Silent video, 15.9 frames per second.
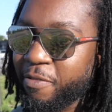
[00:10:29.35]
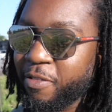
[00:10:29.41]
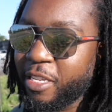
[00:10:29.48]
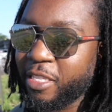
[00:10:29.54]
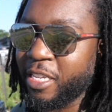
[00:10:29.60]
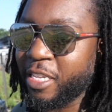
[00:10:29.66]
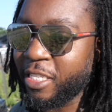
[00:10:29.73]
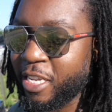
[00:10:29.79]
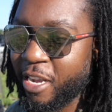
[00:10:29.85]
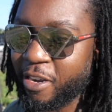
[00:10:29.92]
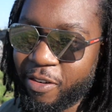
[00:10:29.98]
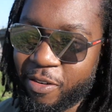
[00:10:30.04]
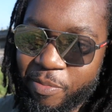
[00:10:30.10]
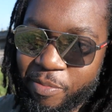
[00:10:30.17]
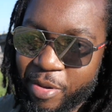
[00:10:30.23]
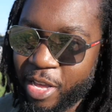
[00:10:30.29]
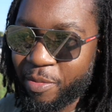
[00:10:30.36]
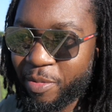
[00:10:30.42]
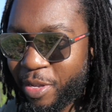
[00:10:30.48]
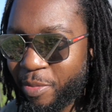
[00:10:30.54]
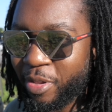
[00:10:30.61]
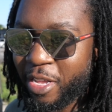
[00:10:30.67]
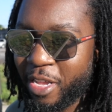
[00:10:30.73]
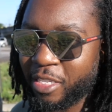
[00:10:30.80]
Like the Integra, maybe
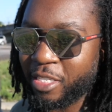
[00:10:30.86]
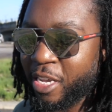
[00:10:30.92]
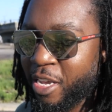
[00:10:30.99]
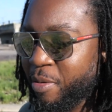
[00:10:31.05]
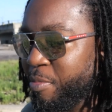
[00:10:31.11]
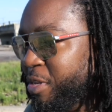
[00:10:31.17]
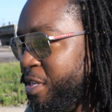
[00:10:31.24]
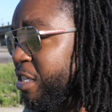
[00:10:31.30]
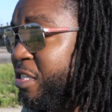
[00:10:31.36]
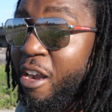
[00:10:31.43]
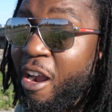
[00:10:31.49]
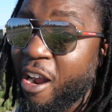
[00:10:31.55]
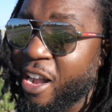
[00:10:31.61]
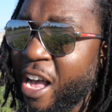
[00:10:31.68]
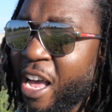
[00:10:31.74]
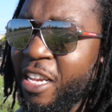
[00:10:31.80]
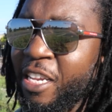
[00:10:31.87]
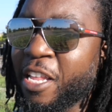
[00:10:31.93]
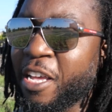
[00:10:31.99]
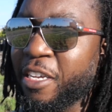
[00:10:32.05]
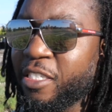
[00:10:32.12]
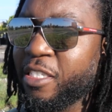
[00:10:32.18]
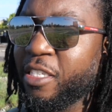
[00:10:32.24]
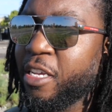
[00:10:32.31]
it blends in, but this car kind of
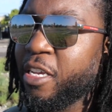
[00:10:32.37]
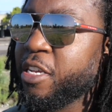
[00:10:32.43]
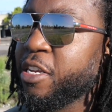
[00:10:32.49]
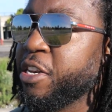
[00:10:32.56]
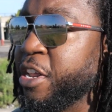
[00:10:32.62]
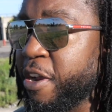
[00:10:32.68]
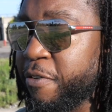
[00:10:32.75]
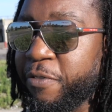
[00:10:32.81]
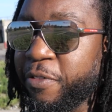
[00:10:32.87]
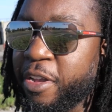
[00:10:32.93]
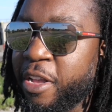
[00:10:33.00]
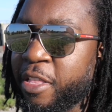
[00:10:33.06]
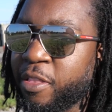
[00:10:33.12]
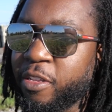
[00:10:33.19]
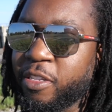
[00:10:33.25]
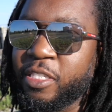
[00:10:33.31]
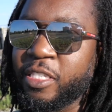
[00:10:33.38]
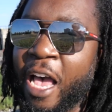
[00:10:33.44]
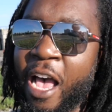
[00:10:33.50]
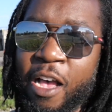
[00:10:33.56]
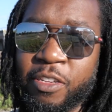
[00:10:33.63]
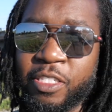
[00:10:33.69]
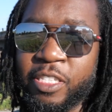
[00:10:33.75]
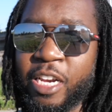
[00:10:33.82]
looks different, and the
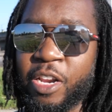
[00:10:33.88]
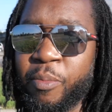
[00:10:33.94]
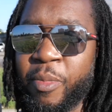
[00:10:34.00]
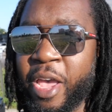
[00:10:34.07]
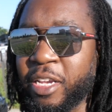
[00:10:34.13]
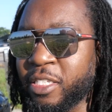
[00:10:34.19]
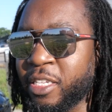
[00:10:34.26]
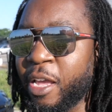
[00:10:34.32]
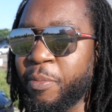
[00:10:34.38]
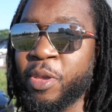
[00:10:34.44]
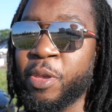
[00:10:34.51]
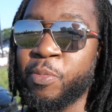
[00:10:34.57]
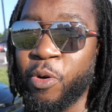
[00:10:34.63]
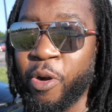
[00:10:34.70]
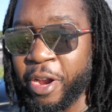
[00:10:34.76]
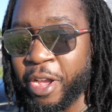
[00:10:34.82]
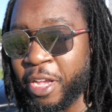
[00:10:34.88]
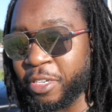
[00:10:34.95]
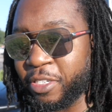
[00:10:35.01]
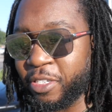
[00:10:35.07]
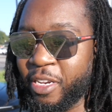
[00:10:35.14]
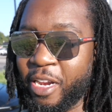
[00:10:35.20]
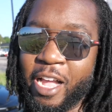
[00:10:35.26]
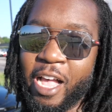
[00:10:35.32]
sounds that it makes, like people are
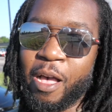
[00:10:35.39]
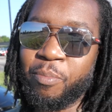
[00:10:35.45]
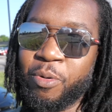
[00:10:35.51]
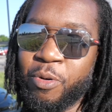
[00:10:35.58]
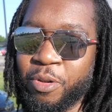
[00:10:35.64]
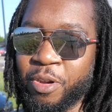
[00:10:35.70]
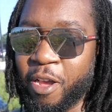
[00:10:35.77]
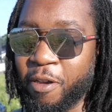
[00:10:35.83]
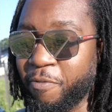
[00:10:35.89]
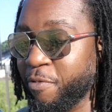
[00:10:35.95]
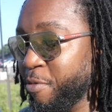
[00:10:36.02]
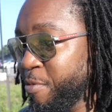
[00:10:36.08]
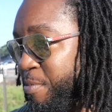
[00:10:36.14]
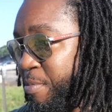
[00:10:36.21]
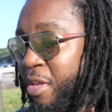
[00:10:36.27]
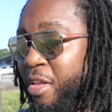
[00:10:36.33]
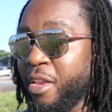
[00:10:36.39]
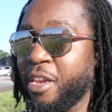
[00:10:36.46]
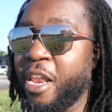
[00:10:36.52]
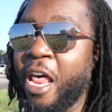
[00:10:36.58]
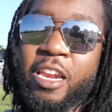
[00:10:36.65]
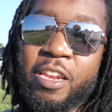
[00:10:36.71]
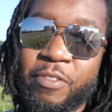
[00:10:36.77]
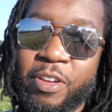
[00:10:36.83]
interested. I got pulled up from
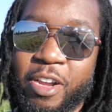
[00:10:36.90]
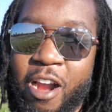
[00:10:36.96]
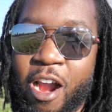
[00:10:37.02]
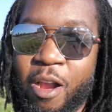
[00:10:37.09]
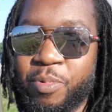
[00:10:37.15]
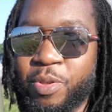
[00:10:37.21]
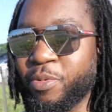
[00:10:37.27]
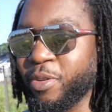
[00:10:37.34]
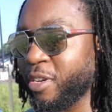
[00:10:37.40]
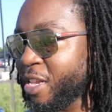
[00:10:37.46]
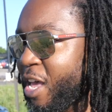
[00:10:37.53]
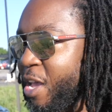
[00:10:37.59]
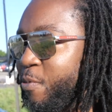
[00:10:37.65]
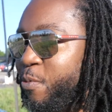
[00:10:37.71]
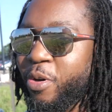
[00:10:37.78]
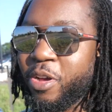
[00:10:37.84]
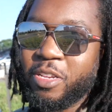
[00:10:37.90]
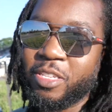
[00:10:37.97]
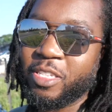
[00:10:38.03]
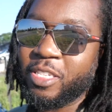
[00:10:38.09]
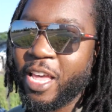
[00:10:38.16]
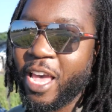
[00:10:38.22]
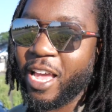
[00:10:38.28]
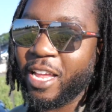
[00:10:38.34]
not even car people. They're like, what is
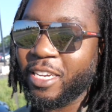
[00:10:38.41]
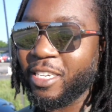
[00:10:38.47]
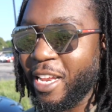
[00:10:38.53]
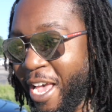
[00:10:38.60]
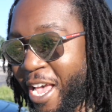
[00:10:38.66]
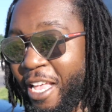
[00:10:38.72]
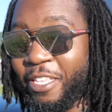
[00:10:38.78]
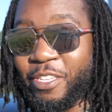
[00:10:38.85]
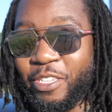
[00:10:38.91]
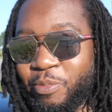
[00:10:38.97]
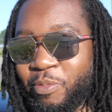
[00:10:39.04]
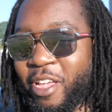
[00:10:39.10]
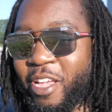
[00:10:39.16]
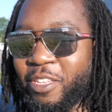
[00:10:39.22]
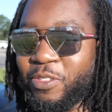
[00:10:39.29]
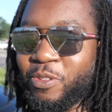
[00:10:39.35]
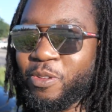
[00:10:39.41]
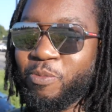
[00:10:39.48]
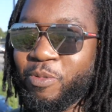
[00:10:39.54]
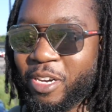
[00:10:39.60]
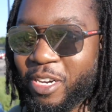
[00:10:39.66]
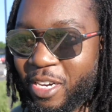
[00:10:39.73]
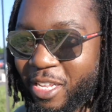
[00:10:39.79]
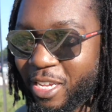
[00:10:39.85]
that? And I had to explain to them
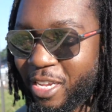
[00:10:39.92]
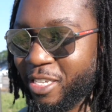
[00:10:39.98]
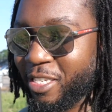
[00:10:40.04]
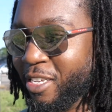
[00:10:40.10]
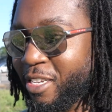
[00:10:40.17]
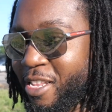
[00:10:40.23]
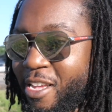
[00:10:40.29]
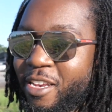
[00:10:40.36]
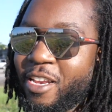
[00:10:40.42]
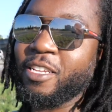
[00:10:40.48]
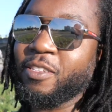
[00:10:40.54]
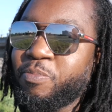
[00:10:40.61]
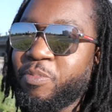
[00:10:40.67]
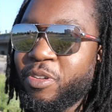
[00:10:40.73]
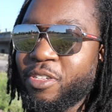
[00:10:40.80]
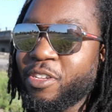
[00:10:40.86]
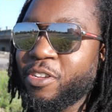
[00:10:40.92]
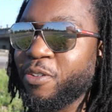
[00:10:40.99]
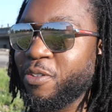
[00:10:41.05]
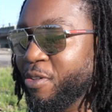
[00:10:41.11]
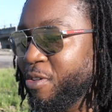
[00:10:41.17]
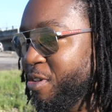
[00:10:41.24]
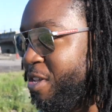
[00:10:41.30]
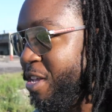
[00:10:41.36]
what it is. They're like, that's pretty
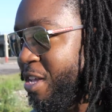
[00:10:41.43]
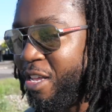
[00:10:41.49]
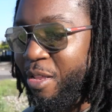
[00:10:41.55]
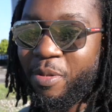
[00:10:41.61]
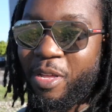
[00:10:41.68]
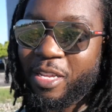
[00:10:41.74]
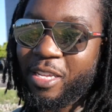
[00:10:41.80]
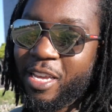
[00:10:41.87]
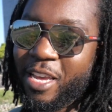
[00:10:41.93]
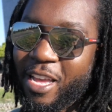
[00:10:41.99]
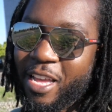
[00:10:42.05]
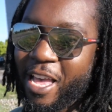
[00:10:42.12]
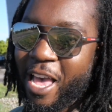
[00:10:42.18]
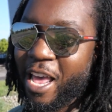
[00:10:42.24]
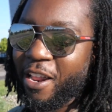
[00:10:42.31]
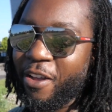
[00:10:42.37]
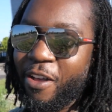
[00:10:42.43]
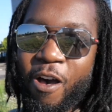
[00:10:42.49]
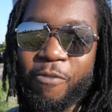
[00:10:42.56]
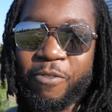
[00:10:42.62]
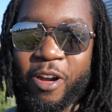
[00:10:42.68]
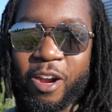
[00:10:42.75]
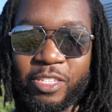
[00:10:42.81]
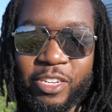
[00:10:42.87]
cool. I'm like, yeah. I had a
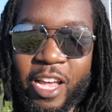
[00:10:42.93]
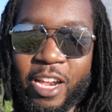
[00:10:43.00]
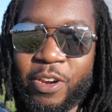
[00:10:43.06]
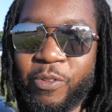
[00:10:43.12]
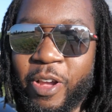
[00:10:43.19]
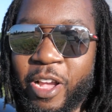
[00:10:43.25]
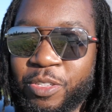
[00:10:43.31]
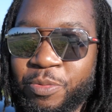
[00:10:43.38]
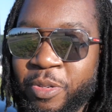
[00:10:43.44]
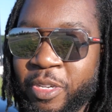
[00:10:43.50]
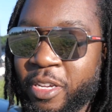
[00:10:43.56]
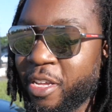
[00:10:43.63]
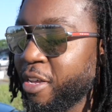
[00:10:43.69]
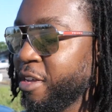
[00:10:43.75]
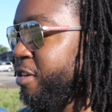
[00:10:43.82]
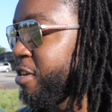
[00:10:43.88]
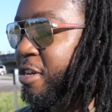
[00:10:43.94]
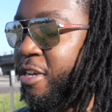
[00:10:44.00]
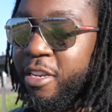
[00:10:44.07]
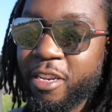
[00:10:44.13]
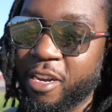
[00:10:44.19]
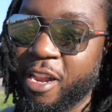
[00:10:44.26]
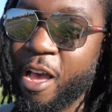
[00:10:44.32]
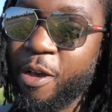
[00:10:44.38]
Golf R trying to race me. He
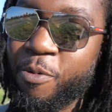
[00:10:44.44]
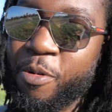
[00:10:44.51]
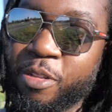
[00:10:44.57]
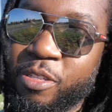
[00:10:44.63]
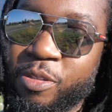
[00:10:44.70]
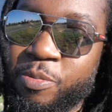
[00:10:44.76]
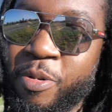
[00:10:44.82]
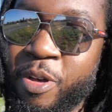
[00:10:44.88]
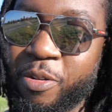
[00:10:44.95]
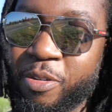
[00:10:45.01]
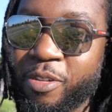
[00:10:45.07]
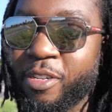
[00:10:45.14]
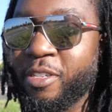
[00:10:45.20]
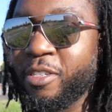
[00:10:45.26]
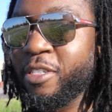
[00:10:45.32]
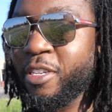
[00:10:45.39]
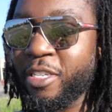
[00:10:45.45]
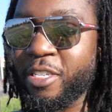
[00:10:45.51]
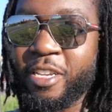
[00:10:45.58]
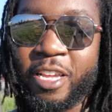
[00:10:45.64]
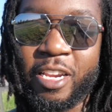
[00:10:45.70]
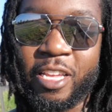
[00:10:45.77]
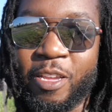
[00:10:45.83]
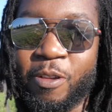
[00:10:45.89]
did not want to smoke. Just
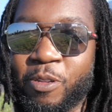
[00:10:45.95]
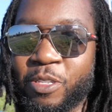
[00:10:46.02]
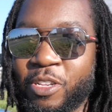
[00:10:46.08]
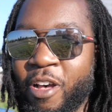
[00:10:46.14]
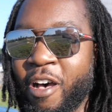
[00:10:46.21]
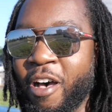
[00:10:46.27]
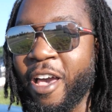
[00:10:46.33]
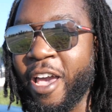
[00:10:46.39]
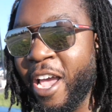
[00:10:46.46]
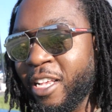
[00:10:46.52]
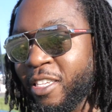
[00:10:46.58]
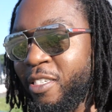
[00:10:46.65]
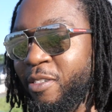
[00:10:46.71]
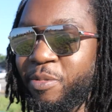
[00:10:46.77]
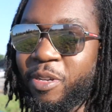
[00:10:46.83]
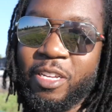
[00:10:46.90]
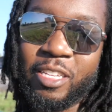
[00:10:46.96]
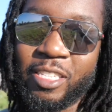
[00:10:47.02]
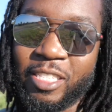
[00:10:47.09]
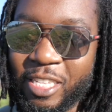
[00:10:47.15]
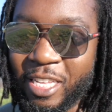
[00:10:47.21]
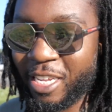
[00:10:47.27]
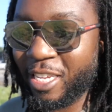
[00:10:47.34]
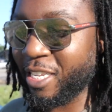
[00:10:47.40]
kidding. He was all antsy, but
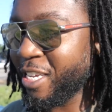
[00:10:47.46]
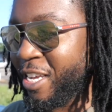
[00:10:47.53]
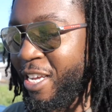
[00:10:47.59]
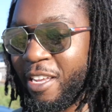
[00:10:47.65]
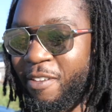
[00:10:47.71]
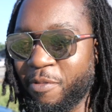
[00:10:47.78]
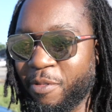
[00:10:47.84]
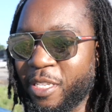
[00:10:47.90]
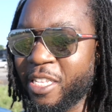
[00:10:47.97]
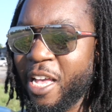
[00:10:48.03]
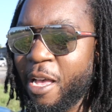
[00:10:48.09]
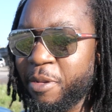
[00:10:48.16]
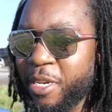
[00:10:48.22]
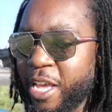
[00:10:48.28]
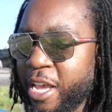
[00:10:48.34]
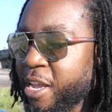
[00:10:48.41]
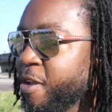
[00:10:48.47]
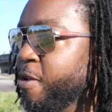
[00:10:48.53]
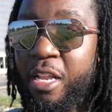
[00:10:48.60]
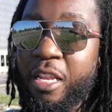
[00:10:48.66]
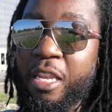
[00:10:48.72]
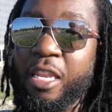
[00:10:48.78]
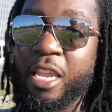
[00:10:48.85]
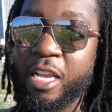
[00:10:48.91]
man, I ain't giving him the time of day.
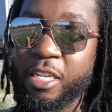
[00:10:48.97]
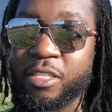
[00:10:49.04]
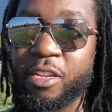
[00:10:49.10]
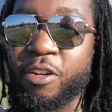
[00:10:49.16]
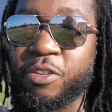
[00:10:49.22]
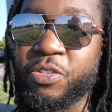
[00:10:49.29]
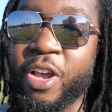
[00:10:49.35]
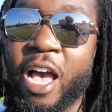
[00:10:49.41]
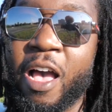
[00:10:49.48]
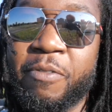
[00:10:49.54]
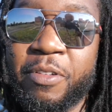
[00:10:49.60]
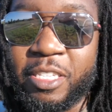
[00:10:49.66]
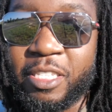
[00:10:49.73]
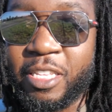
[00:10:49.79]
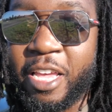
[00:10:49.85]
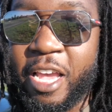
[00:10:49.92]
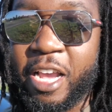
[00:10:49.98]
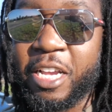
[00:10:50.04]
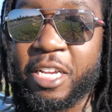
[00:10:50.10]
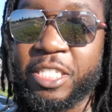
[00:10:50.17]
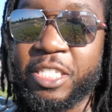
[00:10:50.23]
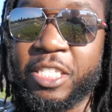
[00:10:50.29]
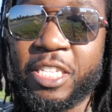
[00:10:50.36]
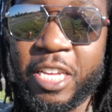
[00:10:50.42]
Let's start driving this thing,
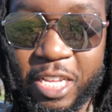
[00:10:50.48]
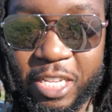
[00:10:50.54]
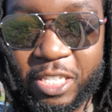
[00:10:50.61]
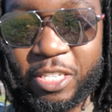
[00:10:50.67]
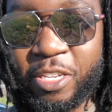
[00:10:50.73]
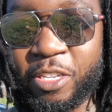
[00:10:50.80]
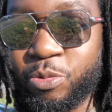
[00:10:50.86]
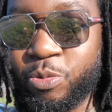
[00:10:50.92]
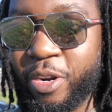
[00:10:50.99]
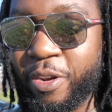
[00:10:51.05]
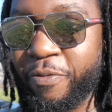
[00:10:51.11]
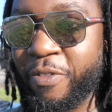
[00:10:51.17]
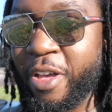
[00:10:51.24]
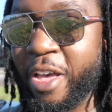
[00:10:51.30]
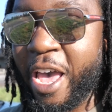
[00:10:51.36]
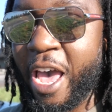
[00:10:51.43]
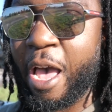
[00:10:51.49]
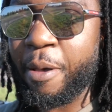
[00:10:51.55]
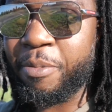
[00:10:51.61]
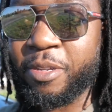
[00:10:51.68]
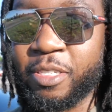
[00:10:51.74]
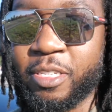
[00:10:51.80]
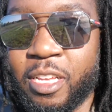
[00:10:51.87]
because this is where the fun happens.